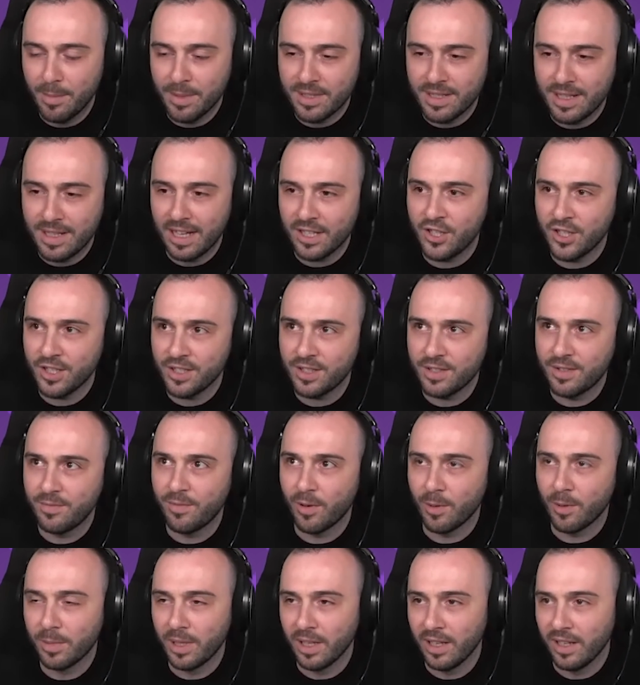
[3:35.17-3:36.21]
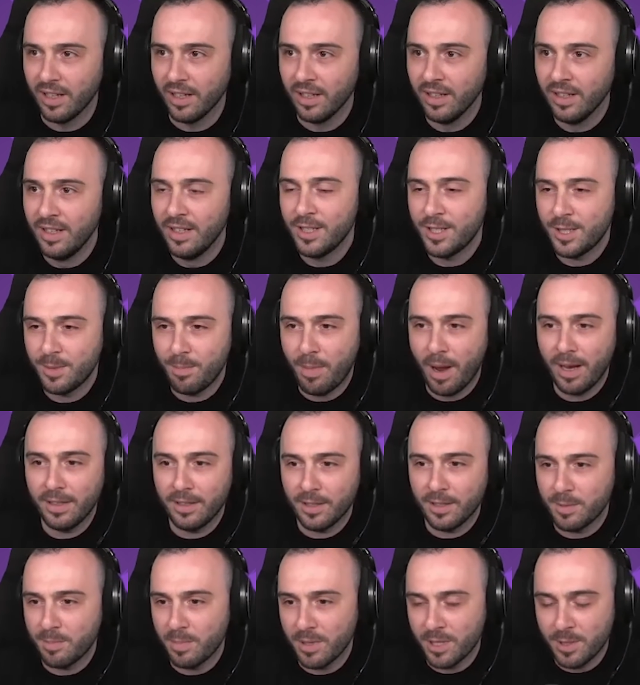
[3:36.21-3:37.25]
It's not just from the
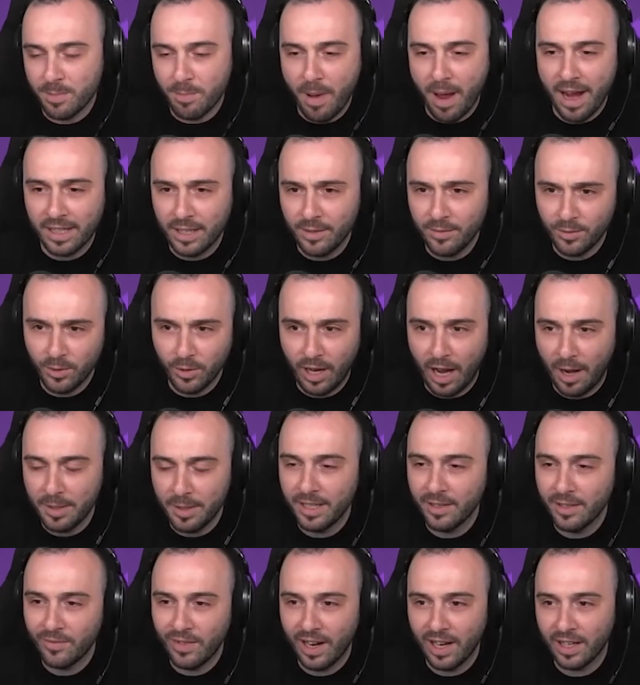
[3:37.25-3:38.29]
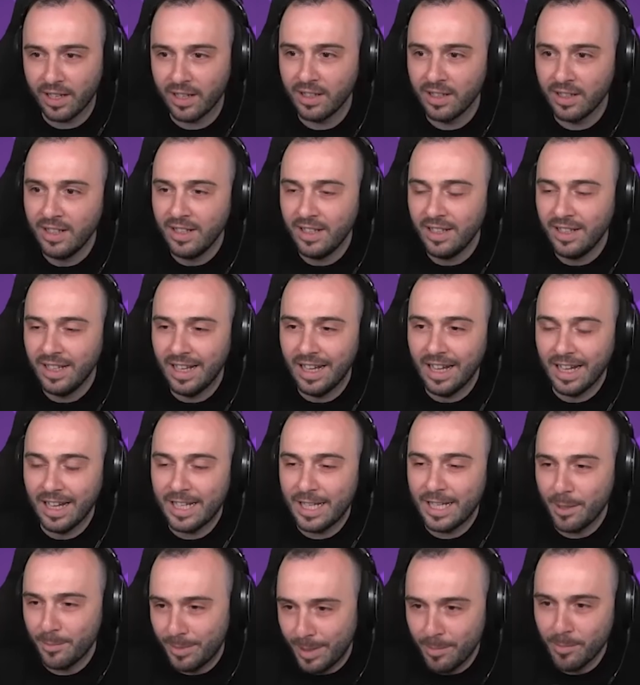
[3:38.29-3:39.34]
expander's perspective to kind of like
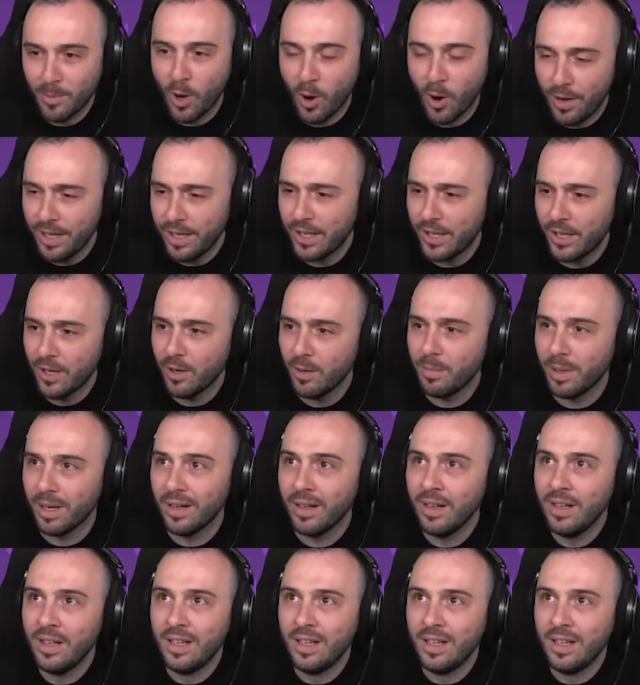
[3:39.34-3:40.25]
keep them going, but